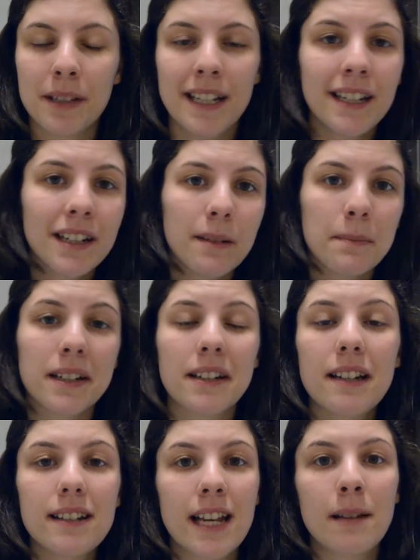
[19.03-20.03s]
laying on a
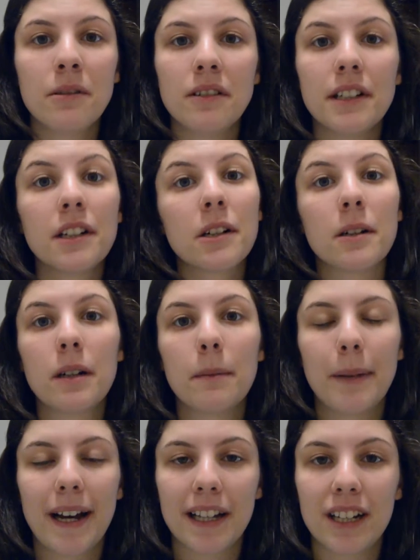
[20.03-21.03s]
picnic table in her
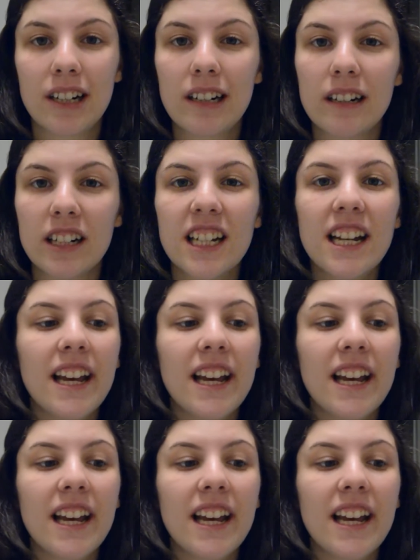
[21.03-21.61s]
backyard